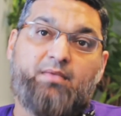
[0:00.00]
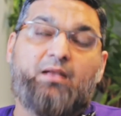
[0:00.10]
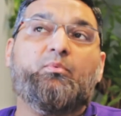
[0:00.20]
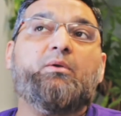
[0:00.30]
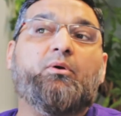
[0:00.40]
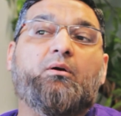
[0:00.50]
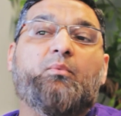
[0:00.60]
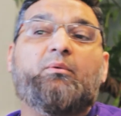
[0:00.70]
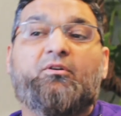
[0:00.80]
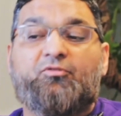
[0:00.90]
And we
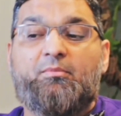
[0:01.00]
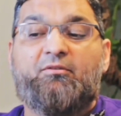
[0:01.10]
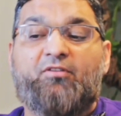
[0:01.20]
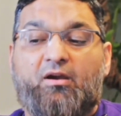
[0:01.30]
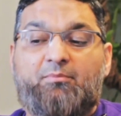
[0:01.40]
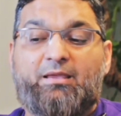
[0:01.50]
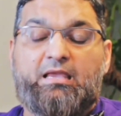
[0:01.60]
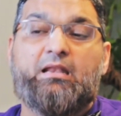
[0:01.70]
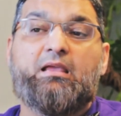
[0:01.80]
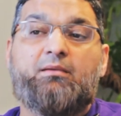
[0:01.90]
were from the very
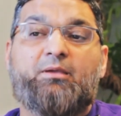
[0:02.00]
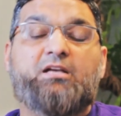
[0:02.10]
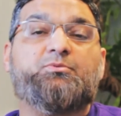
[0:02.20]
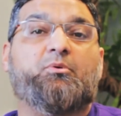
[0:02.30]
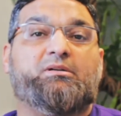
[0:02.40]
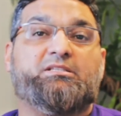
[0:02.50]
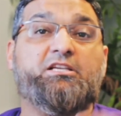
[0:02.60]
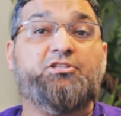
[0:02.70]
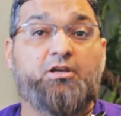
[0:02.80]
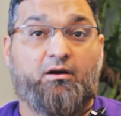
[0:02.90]
beginning, because we were
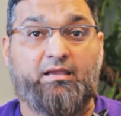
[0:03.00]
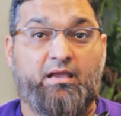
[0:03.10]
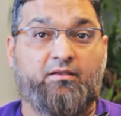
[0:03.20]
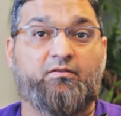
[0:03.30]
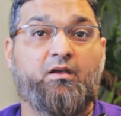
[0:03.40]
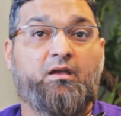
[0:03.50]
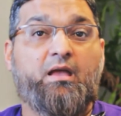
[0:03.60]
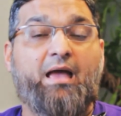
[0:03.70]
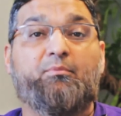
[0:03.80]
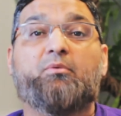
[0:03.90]
teaching our kids
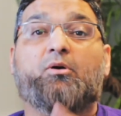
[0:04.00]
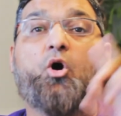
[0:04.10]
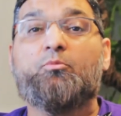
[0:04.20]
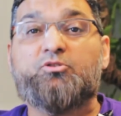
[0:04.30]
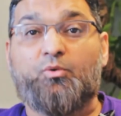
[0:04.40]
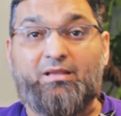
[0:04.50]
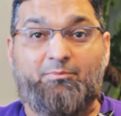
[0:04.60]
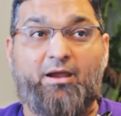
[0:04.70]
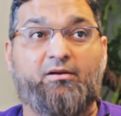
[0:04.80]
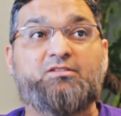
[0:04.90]
and we were homeschooling
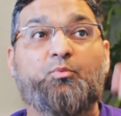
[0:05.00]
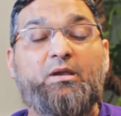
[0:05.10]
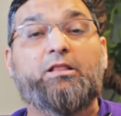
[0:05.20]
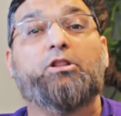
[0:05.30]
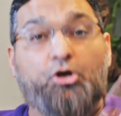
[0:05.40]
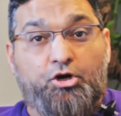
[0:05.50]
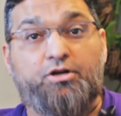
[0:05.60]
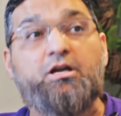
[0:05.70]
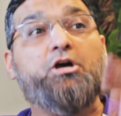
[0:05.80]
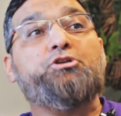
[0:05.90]
parents. We
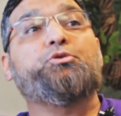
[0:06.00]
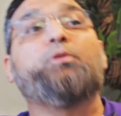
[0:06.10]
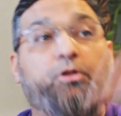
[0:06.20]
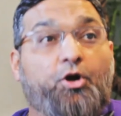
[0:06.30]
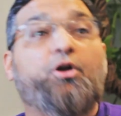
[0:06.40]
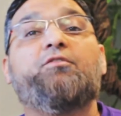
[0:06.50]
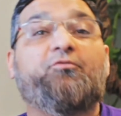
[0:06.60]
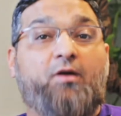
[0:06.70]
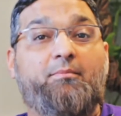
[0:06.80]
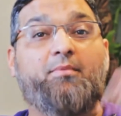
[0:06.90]
learned to learn
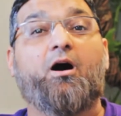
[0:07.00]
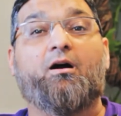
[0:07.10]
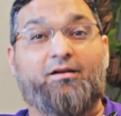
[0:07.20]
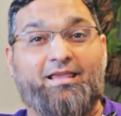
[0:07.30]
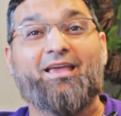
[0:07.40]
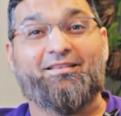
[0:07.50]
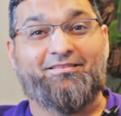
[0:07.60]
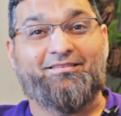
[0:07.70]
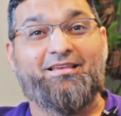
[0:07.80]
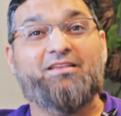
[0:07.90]
from our
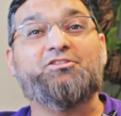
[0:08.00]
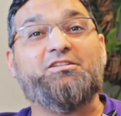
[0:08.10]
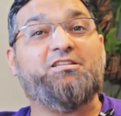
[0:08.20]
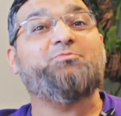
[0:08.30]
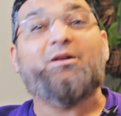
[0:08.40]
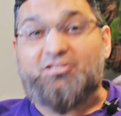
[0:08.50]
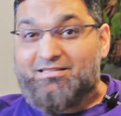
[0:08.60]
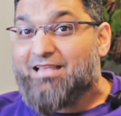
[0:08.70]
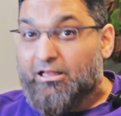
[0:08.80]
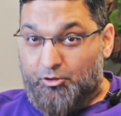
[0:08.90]
kids just as much
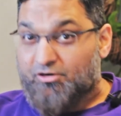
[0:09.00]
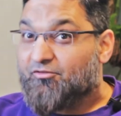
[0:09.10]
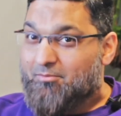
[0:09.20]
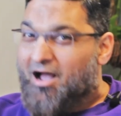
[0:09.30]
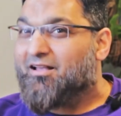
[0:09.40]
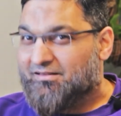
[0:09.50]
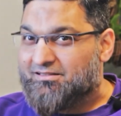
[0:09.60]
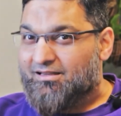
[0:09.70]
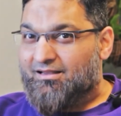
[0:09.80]
as they learned from us.